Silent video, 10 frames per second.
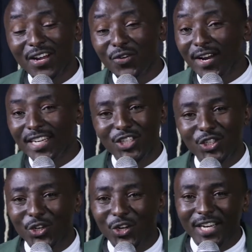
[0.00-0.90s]
great
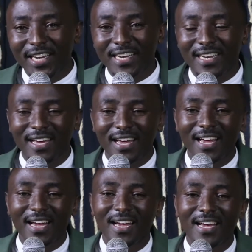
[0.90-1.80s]
joy
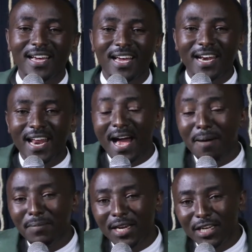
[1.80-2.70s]
and a
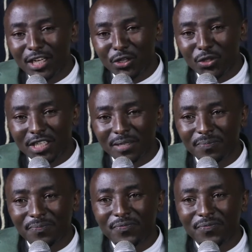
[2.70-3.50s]
humbling duty